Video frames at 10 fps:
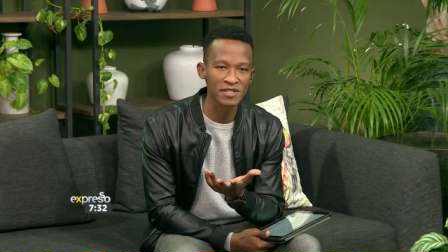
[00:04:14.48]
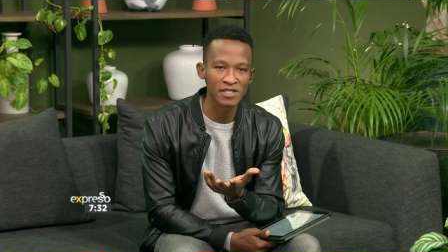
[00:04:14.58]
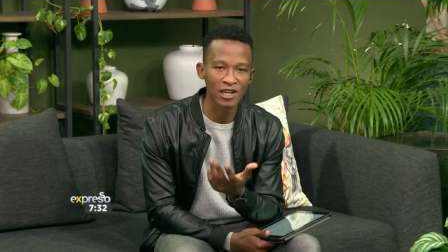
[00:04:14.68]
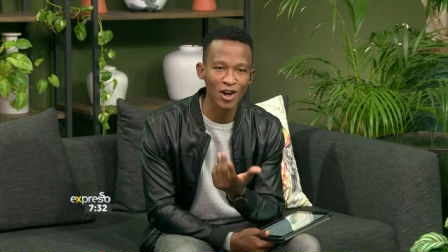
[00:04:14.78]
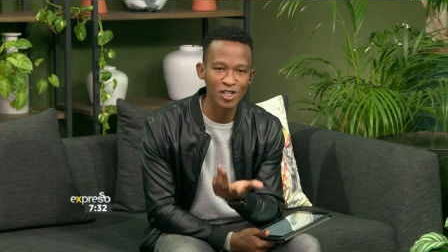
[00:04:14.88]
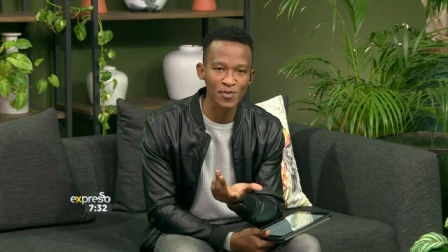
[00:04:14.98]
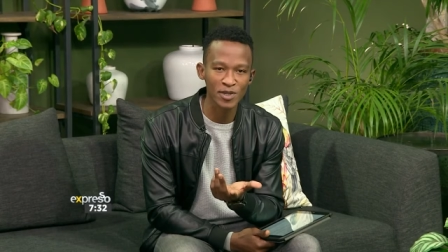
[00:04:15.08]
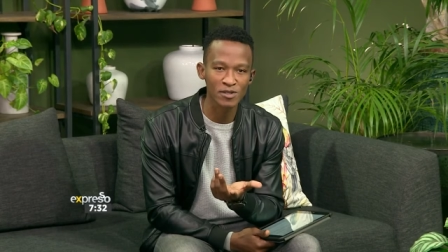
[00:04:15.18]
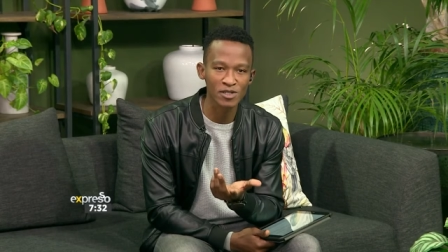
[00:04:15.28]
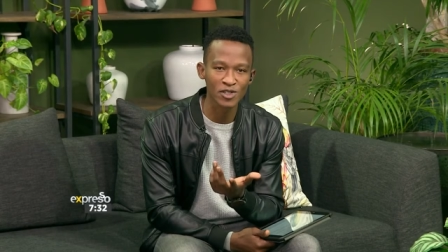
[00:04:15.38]
of visiting
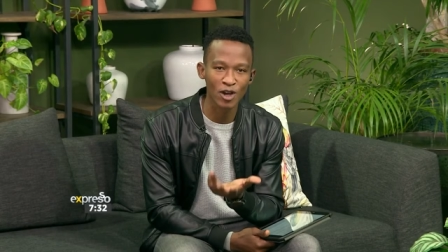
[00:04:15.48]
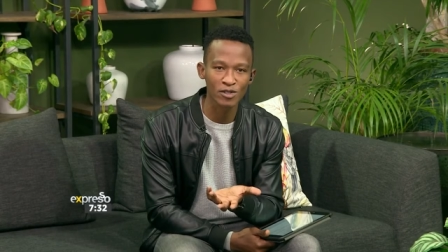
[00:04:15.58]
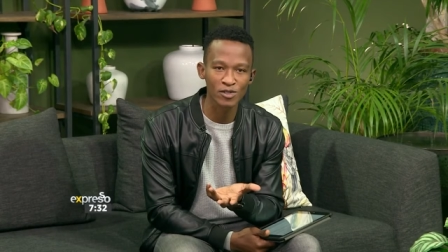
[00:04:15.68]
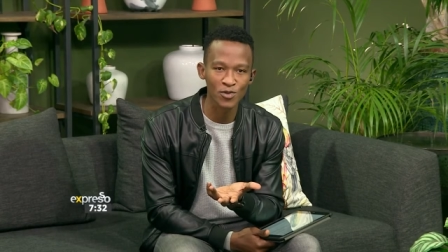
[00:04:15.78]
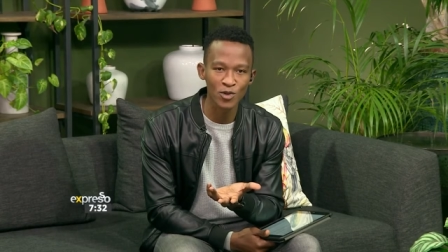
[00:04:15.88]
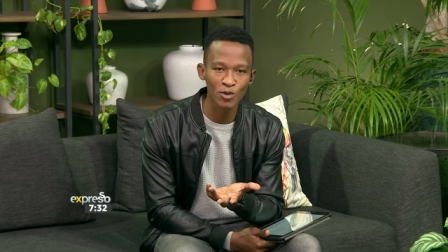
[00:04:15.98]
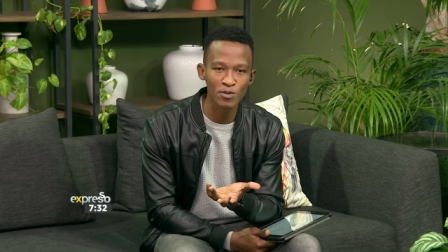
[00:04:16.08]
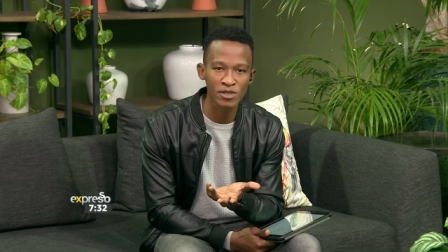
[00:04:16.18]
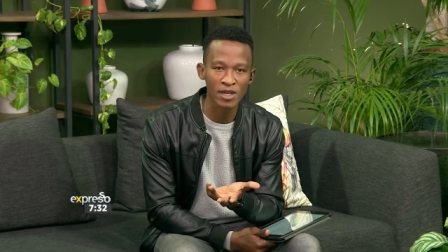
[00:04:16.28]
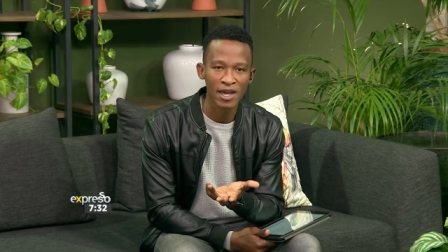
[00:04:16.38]
hospitals and doctors'
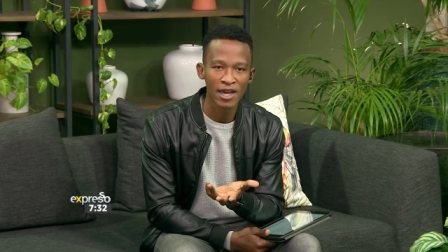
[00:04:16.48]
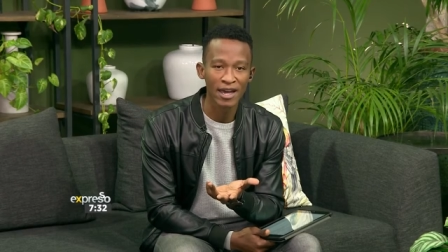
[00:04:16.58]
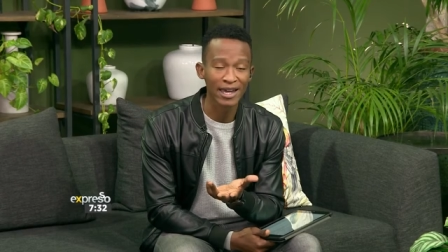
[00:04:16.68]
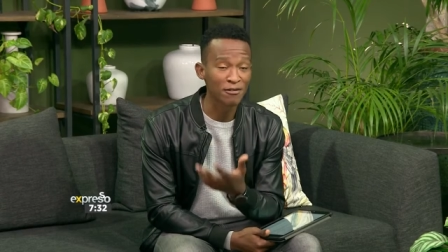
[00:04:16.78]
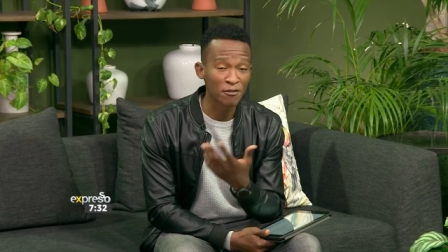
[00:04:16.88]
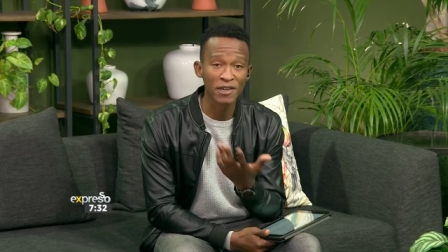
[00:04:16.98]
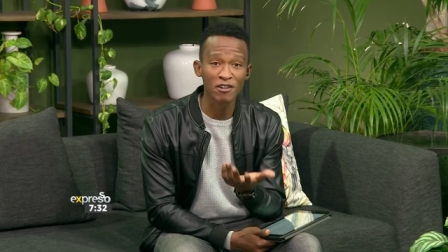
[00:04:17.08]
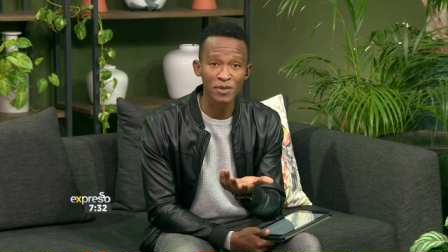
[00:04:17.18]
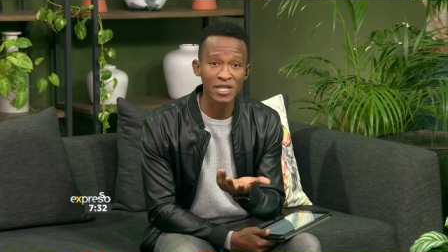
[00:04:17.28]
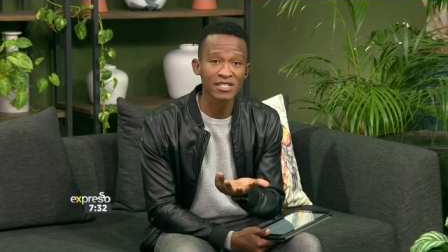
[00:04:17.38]
rooms uh, in
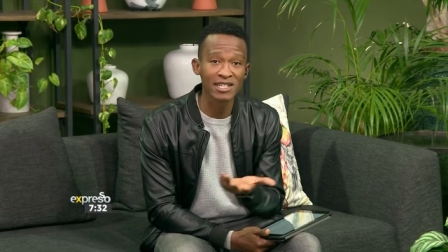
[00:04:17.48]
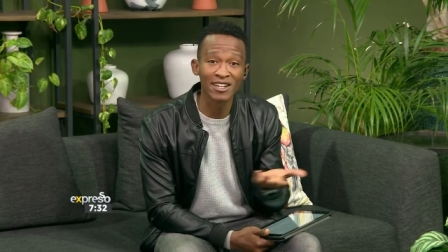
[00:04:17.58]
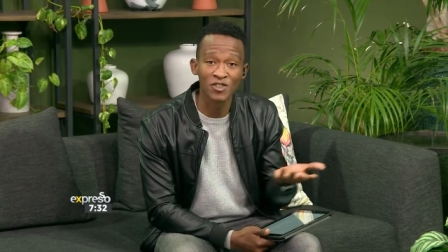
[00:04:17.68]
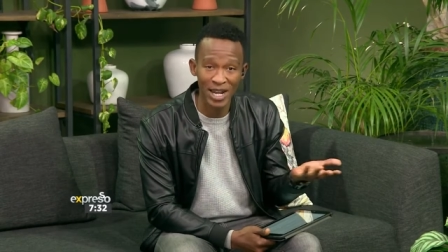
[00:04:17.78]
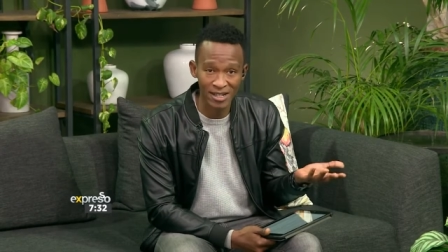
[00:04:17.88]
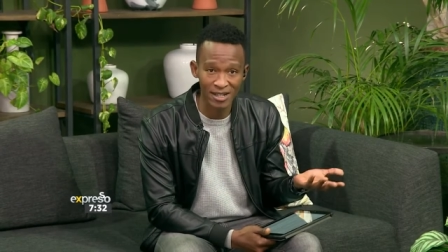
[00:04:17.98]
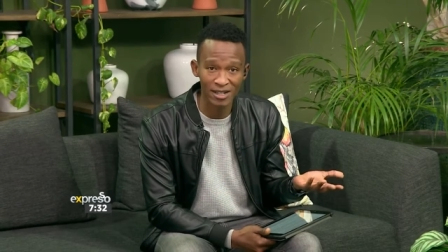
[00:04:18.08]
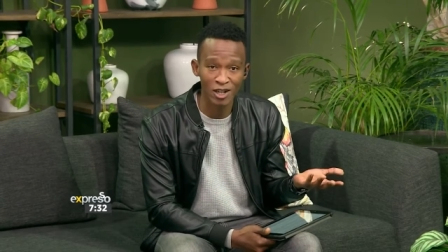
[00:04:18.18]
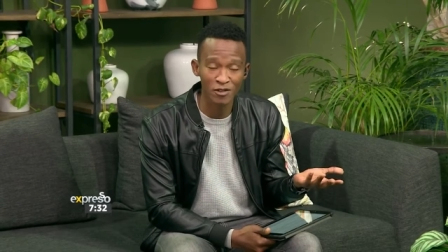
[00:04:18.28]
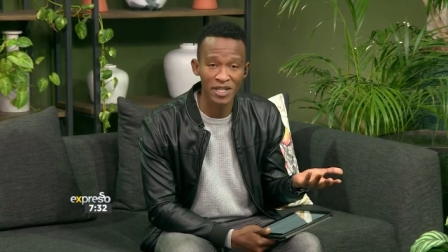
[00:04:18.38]
fear of potentially contracting